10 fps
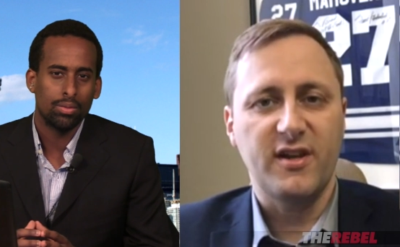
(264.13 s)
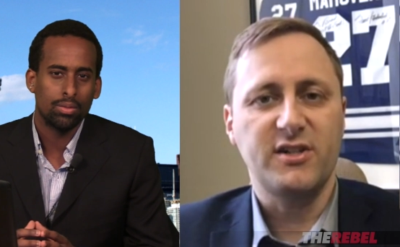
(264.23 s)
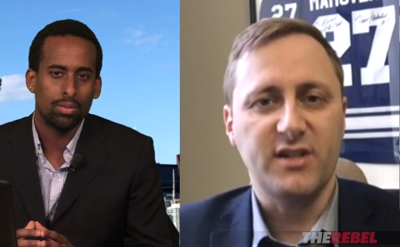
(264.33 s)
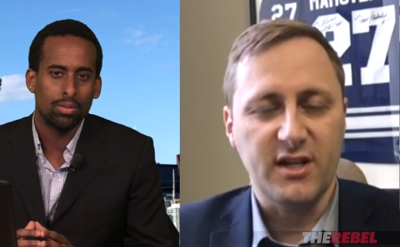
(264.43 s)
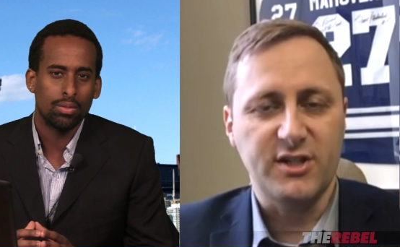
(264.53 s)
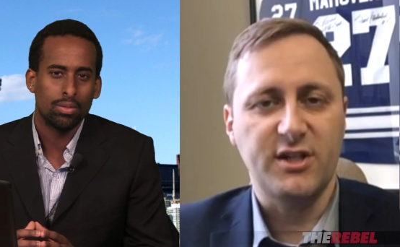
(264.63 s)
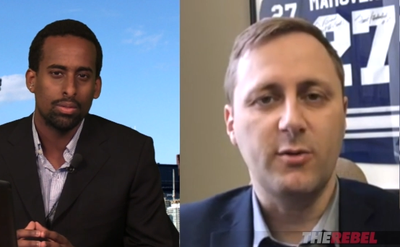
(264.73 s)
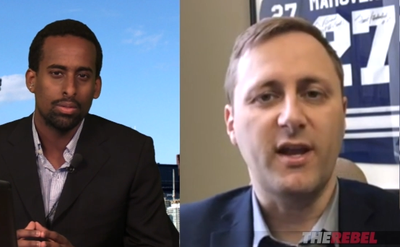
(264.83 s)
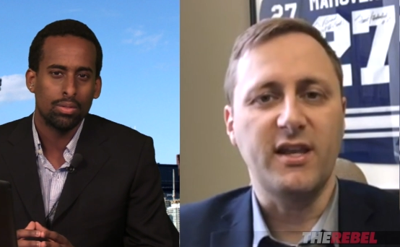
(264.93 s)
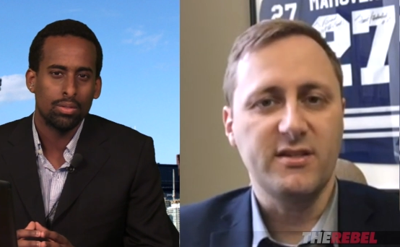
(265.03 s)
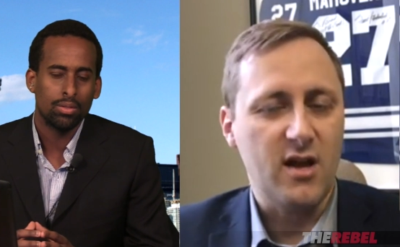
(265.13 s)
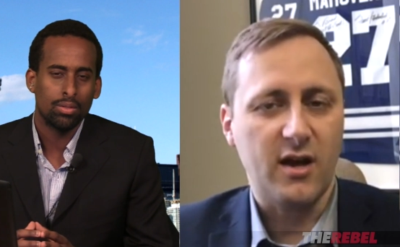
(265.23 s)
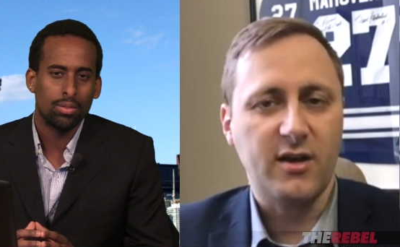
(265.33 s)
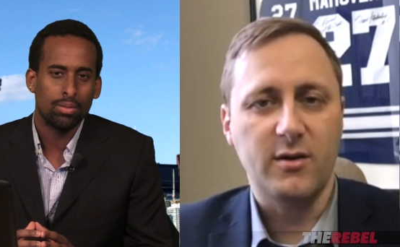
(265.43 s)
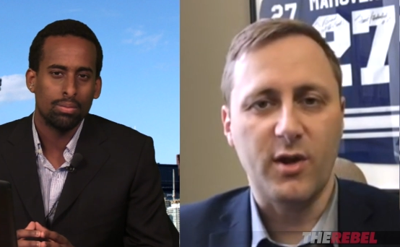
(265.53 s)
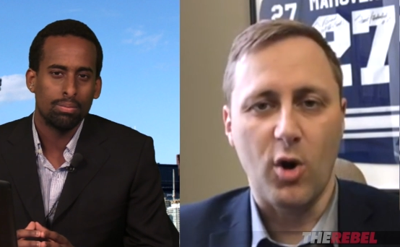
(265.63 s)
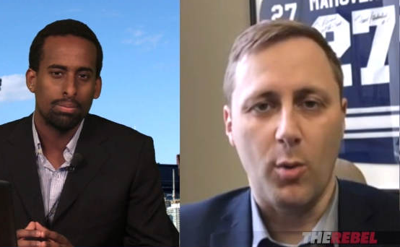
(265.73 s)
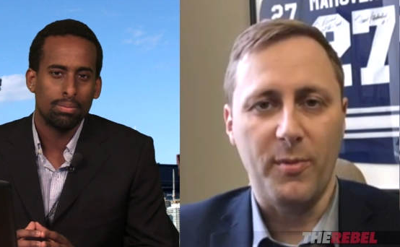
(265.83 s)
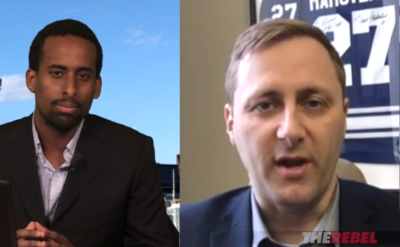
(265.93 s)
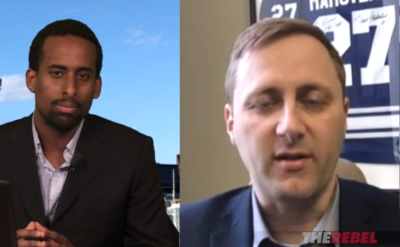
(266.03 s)
Speaker 1: finished issue and he's not going to
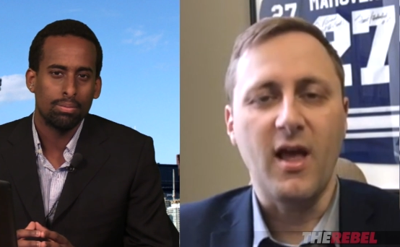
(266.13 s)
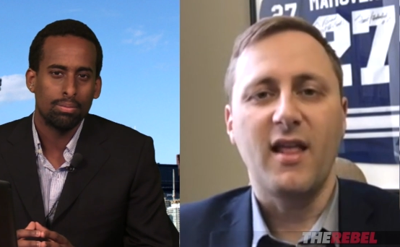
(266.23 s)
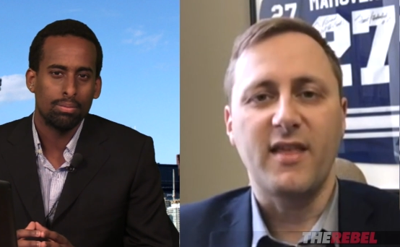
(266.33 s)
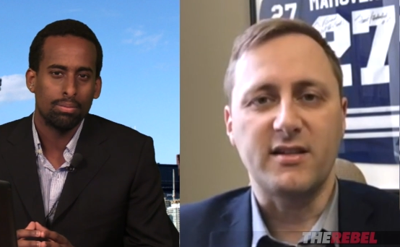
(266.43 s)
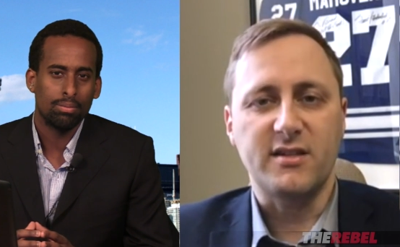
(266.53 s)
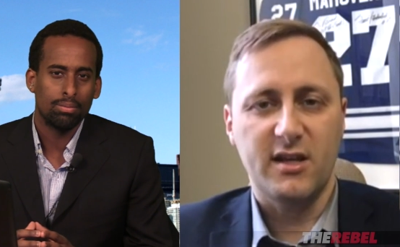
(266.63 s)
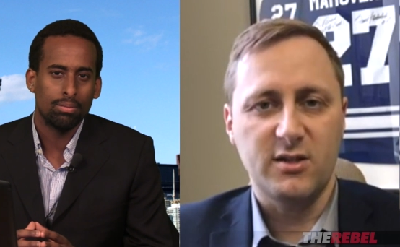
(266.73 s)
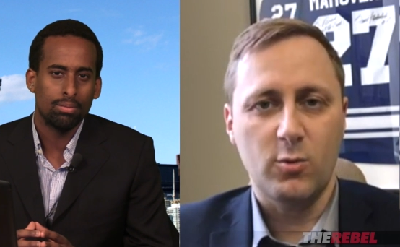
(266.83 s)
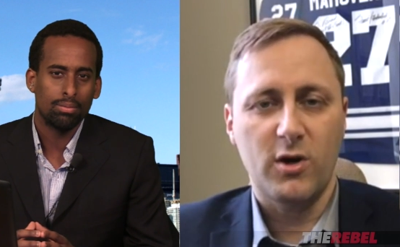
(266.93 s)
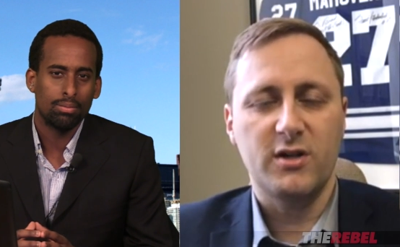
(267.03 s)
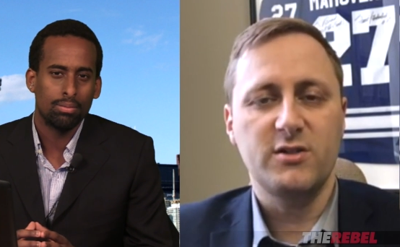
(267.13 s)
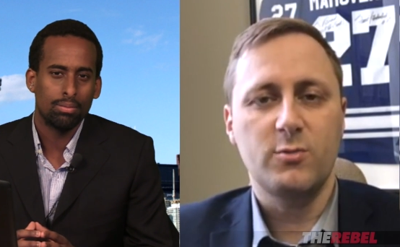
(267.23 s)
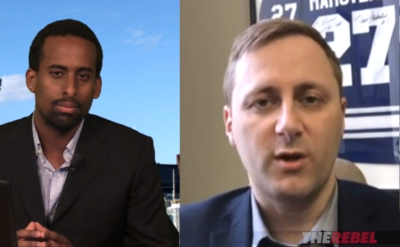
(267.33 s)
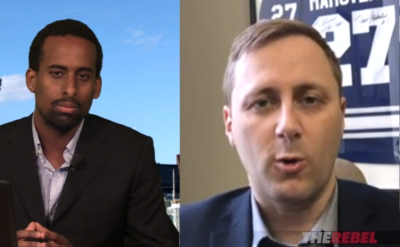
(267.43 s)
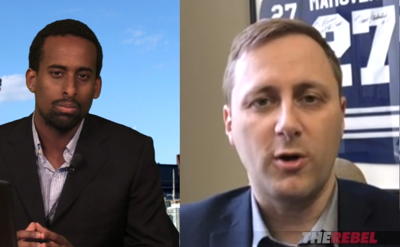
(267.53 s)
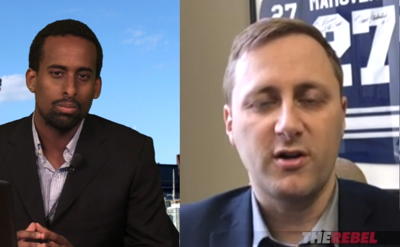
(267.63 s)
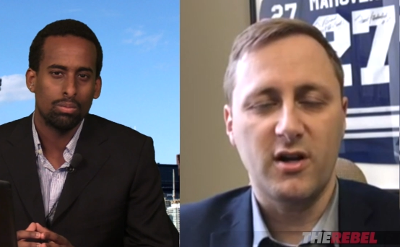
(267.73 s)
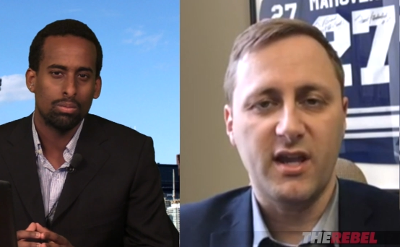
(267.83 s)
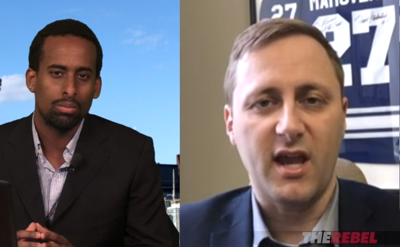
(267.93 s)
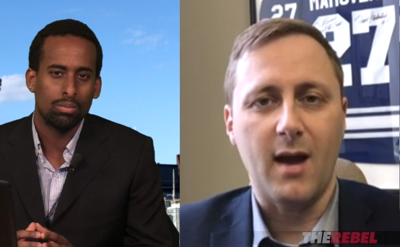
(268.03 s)
reopen it. That's his words recorded
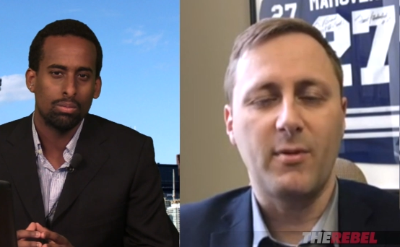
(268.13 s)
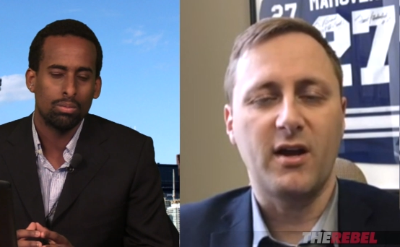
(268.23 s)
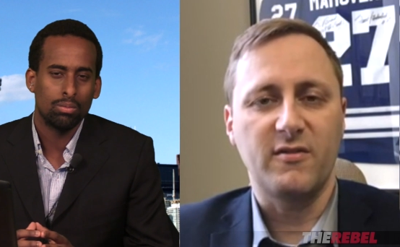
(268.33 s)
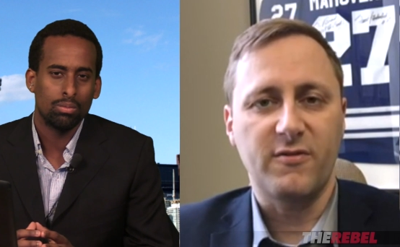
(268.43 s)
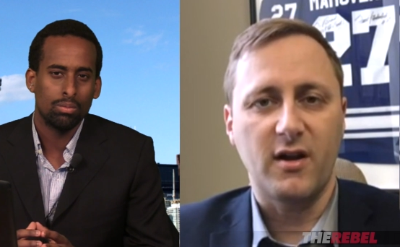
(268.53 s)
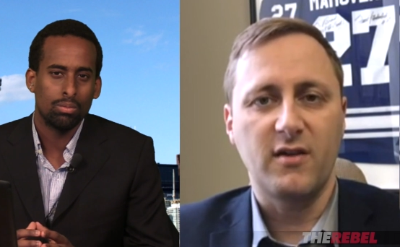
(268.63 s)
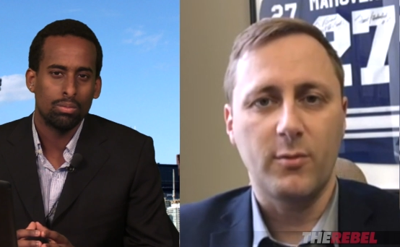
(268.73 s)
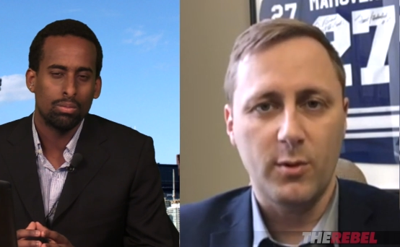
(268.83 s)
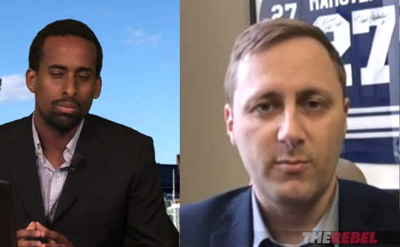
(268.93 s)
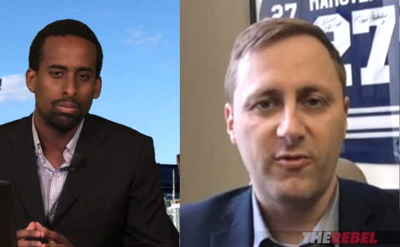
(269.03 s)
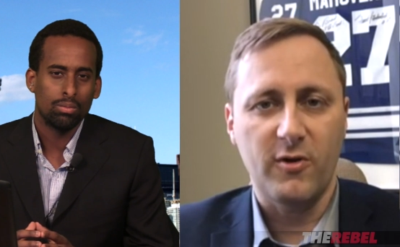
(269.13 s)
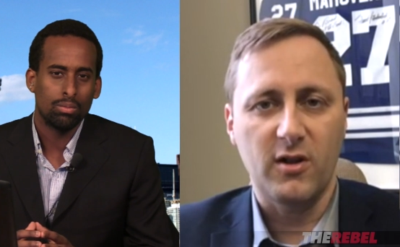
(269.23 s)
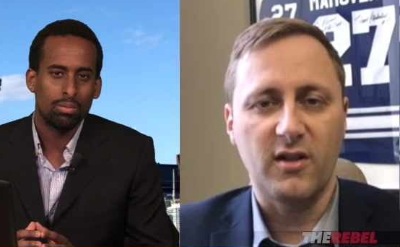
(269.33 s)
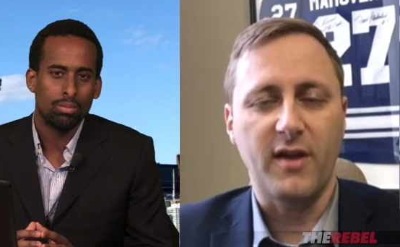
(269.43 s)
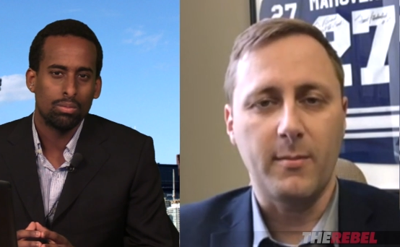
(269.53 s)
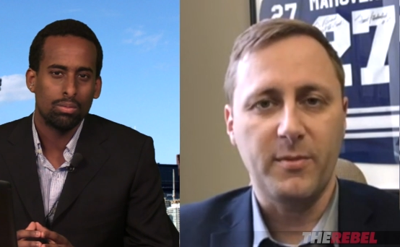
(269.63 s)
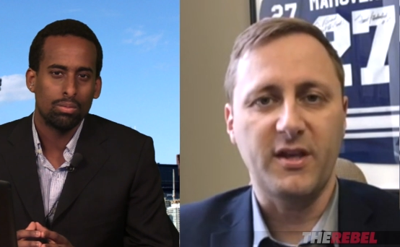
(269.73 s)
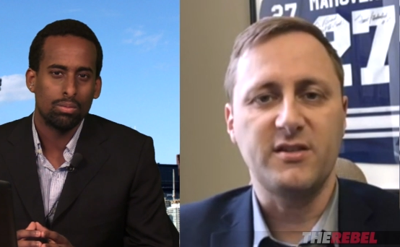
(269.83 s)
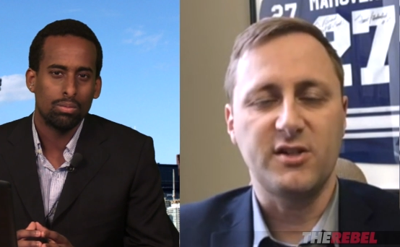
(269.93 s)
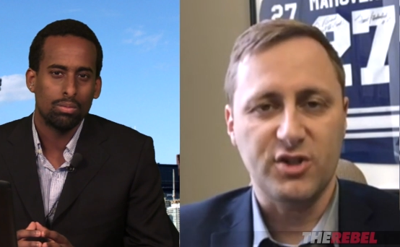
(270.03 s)
on camera in front of a room full of
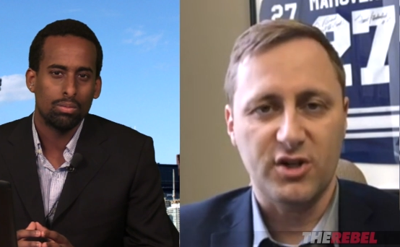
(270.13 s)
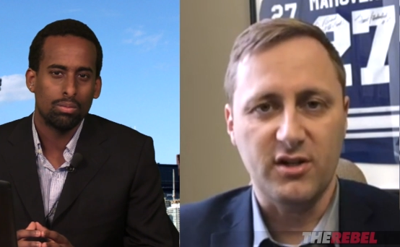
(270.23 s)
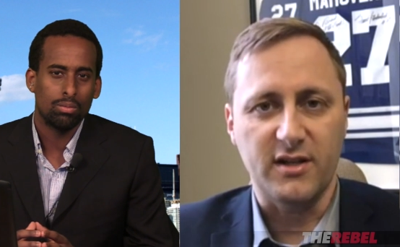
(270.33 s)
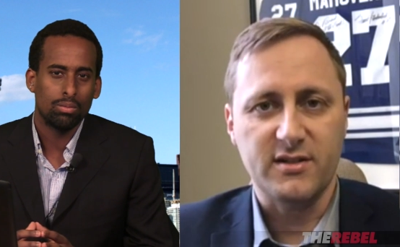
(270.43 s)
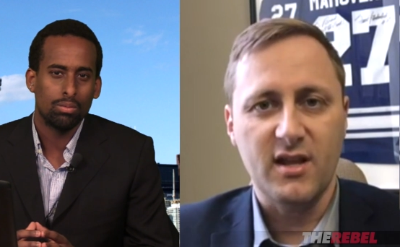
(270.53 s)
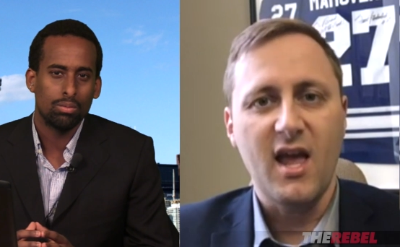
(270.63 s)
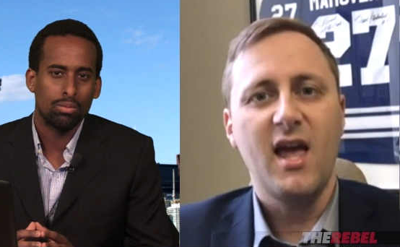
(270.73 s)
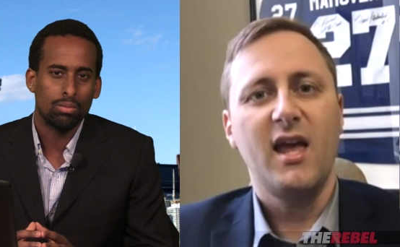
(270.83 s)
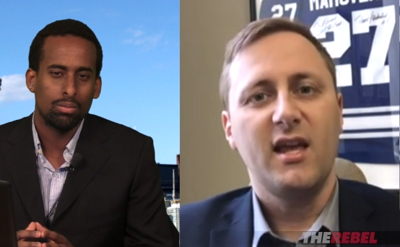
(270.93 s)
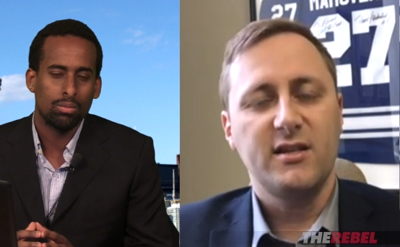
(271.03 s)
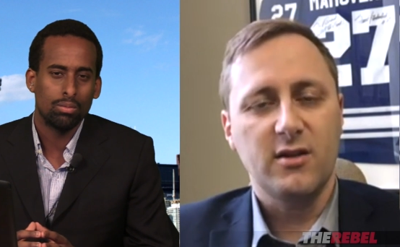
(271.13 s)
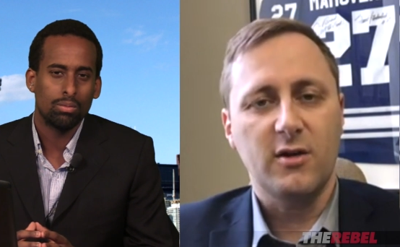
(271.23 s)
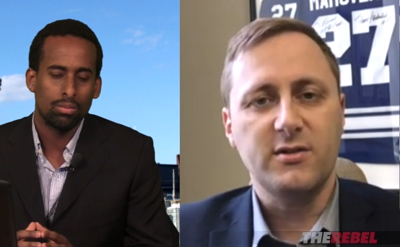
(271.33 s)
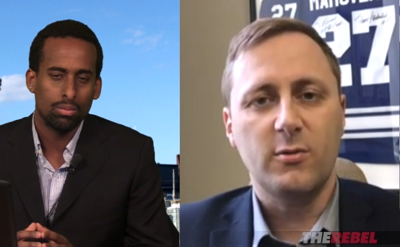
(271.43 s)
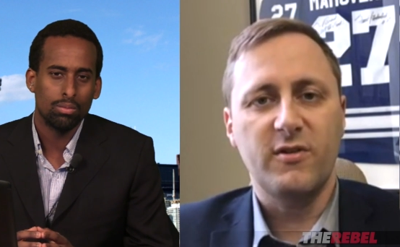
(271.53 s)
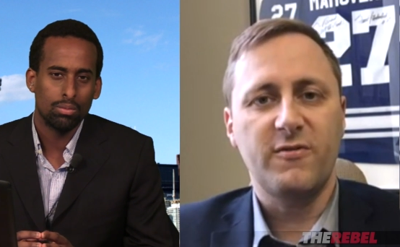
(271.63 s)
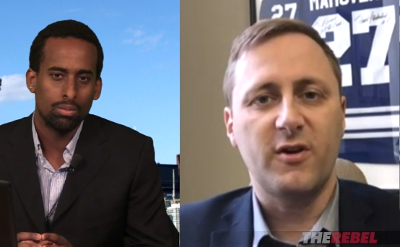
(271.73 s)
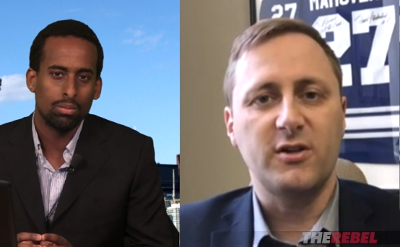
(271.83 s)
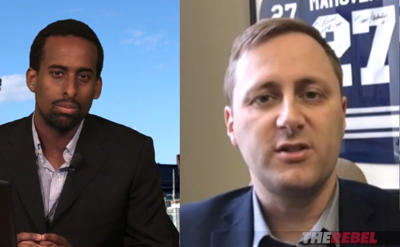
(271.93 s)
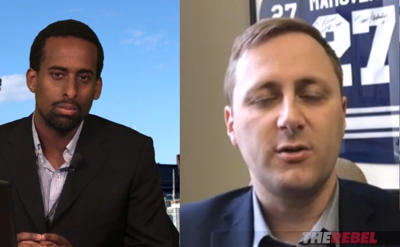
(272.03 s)
MPs and journalists. He's also
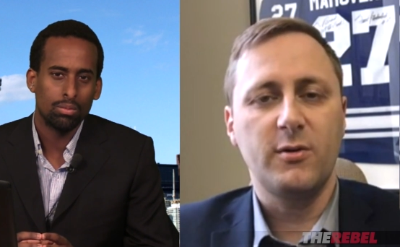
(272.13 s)
referred